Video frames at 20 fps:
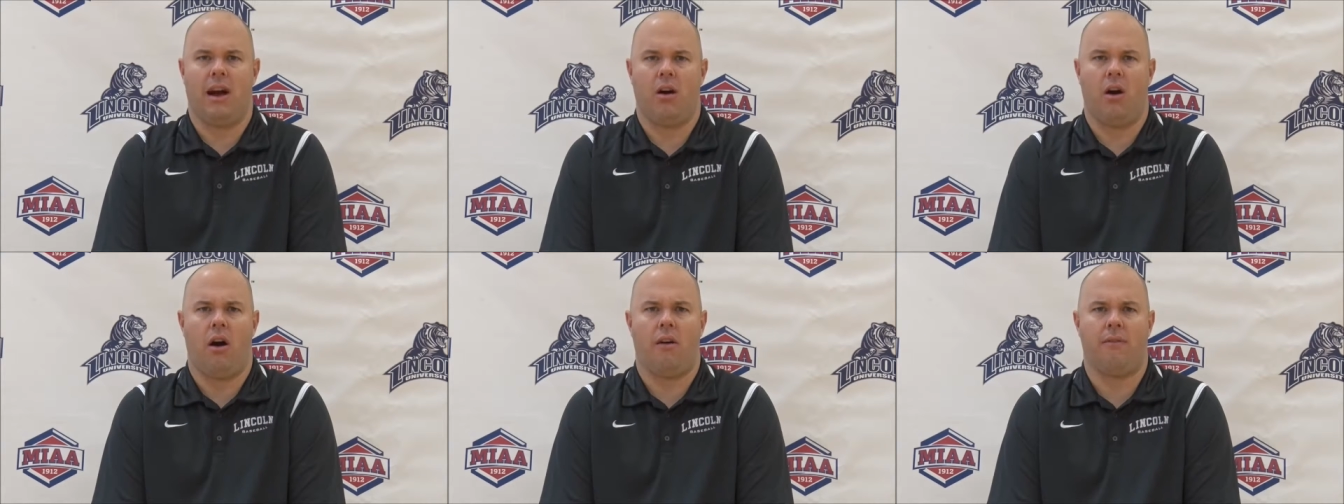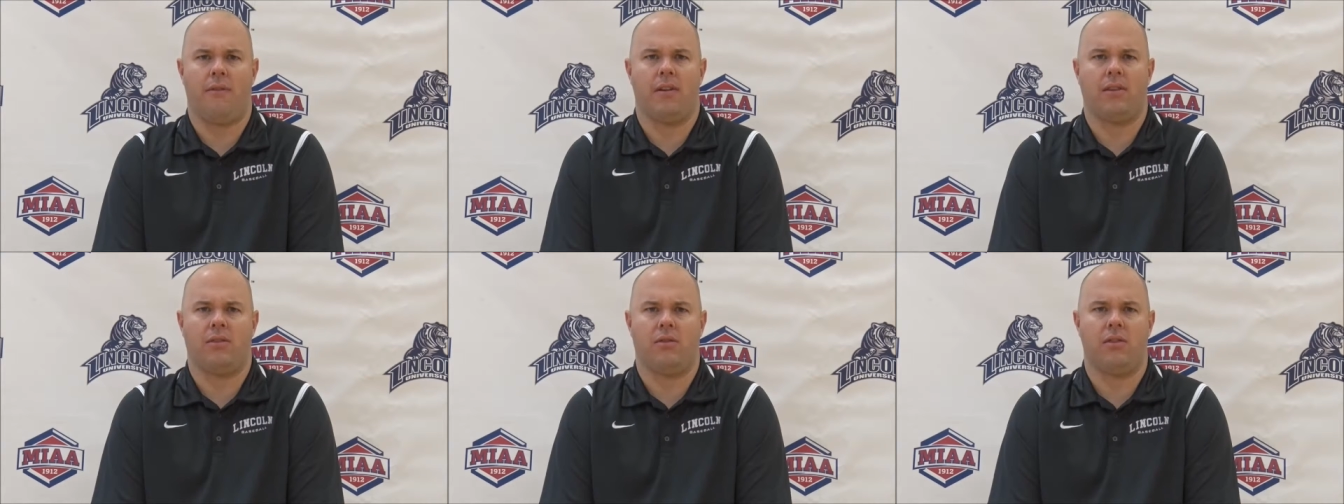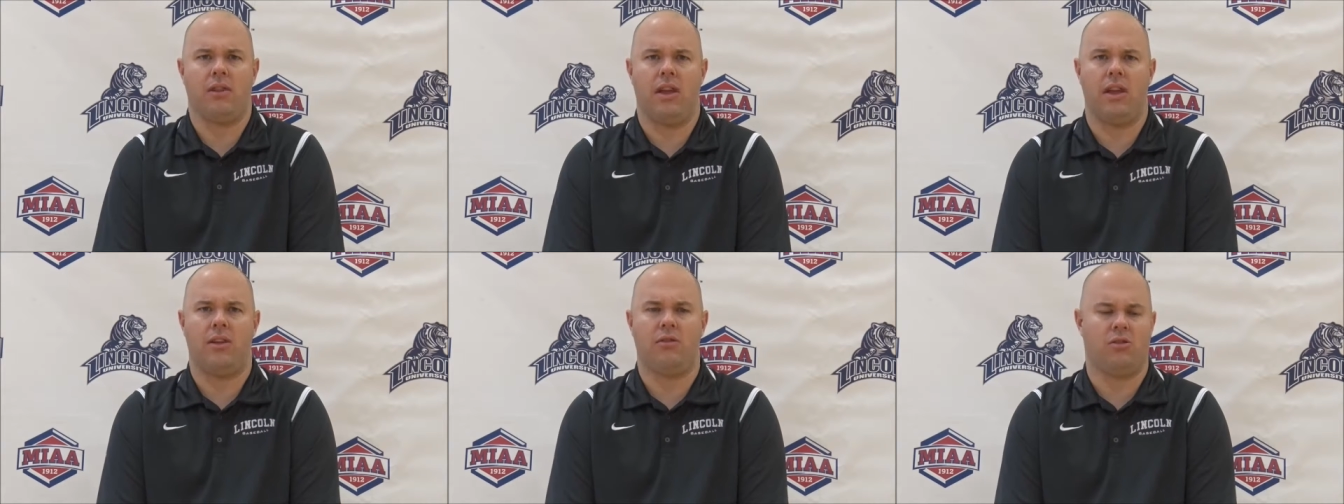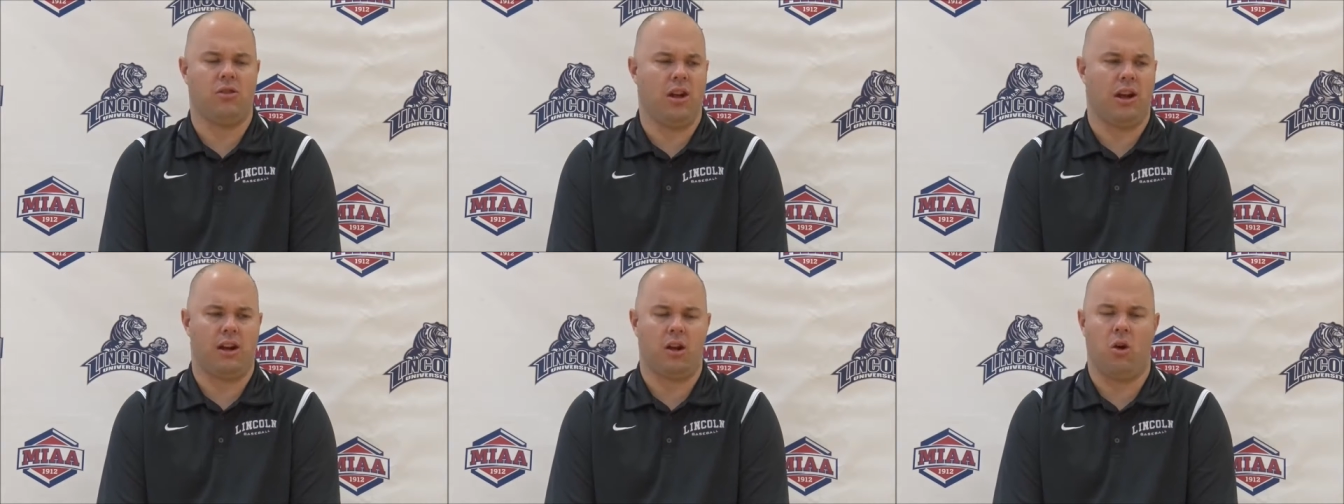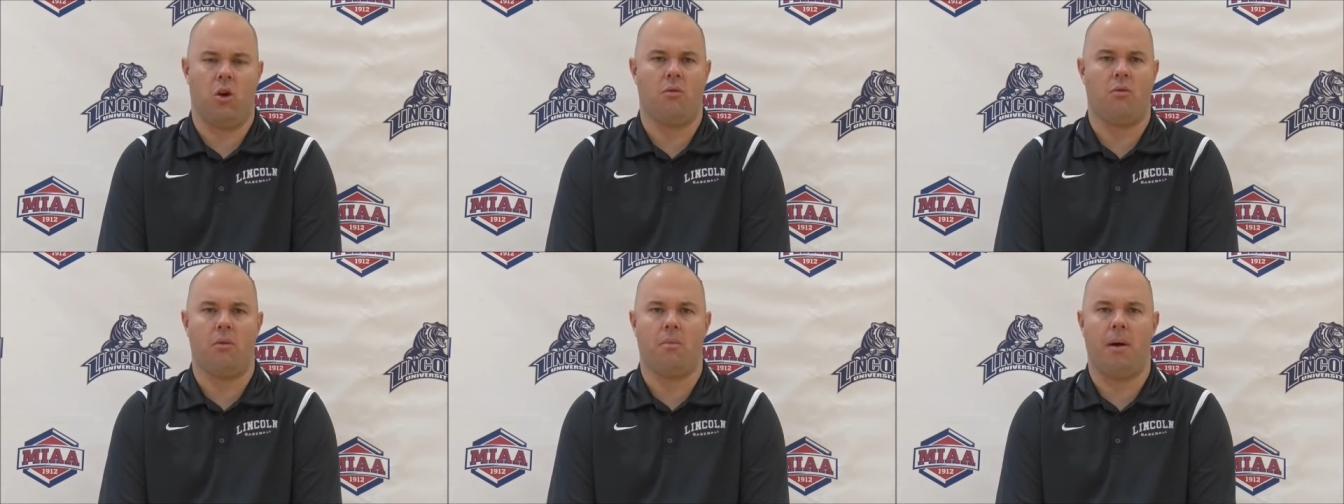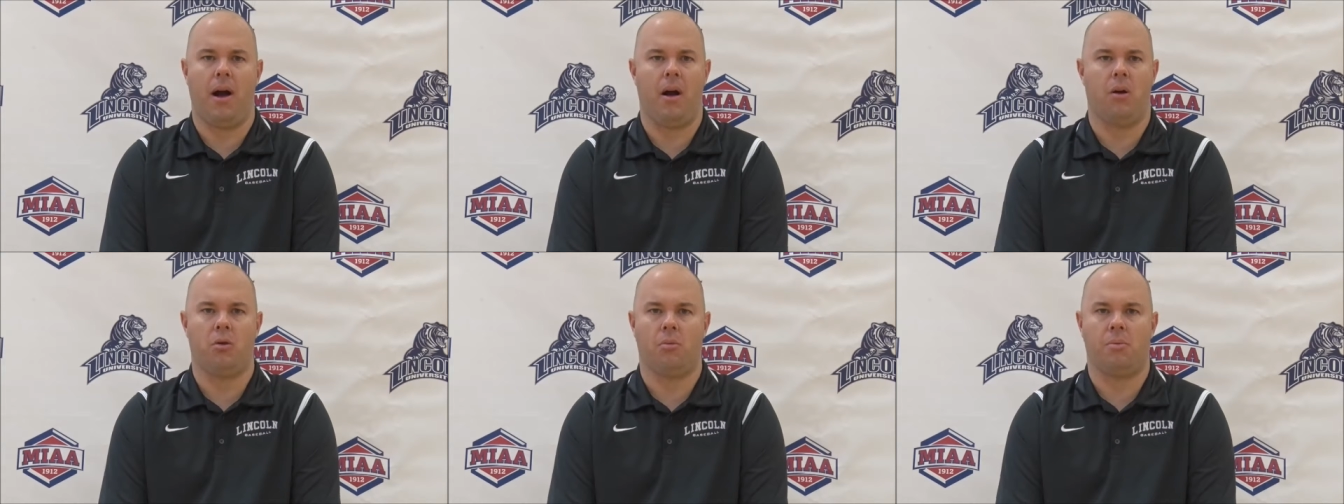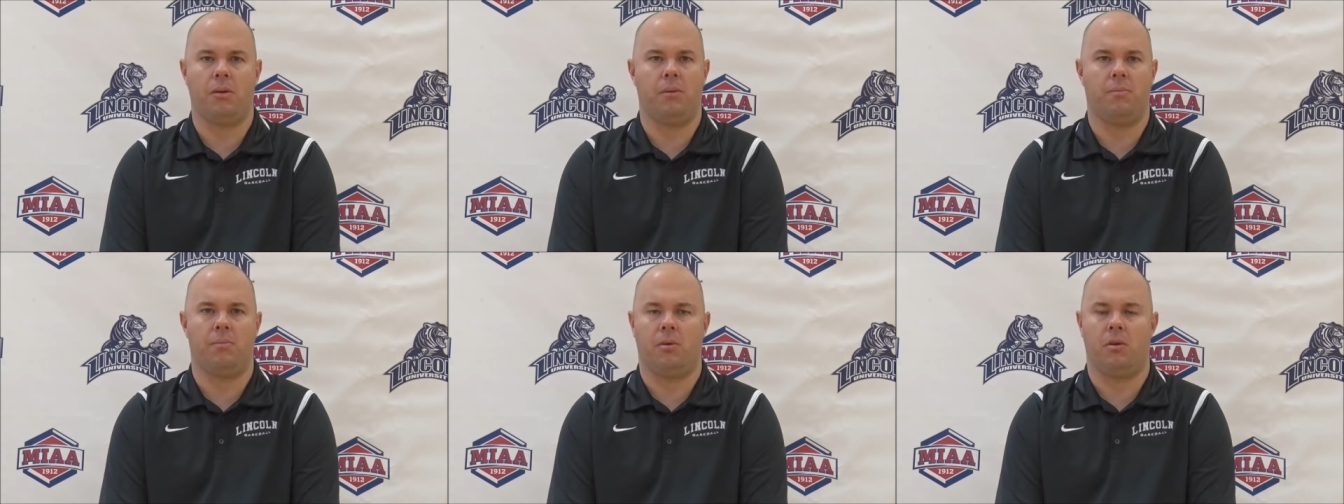how offensive it is. You're not going to overpower
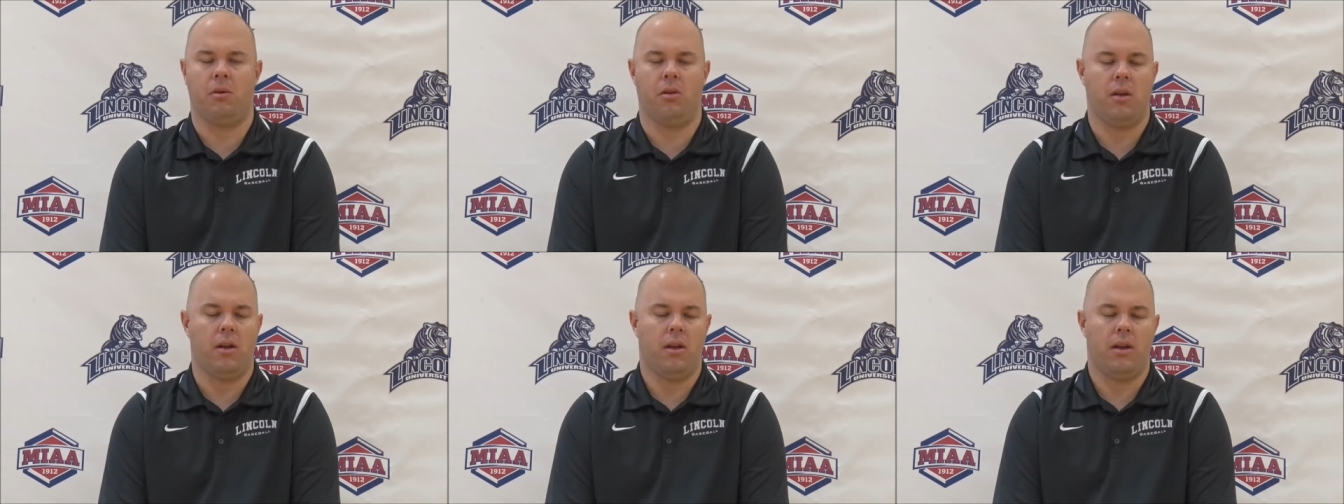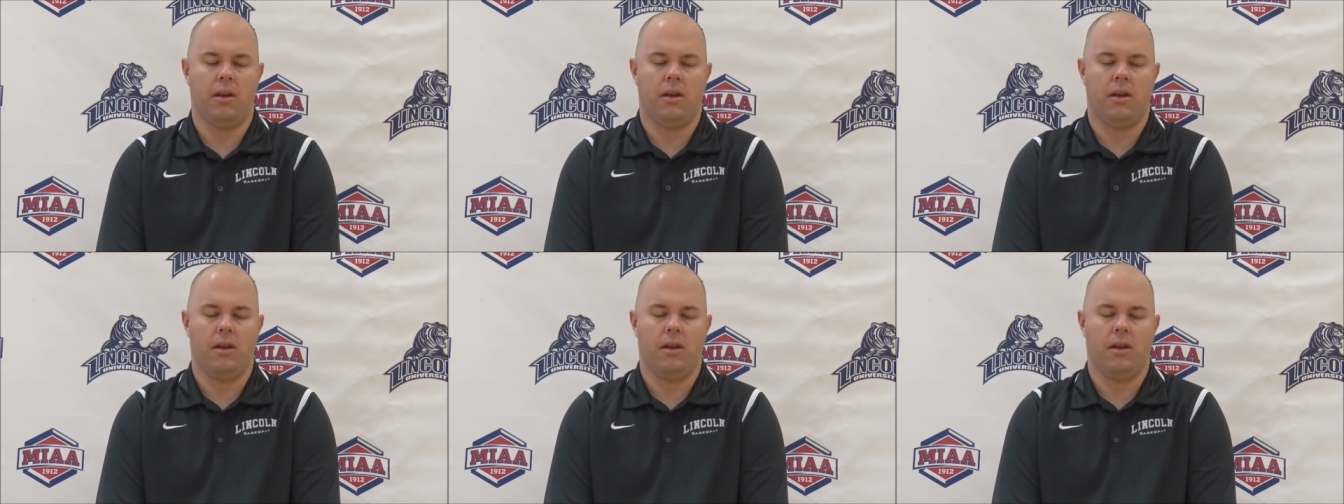people.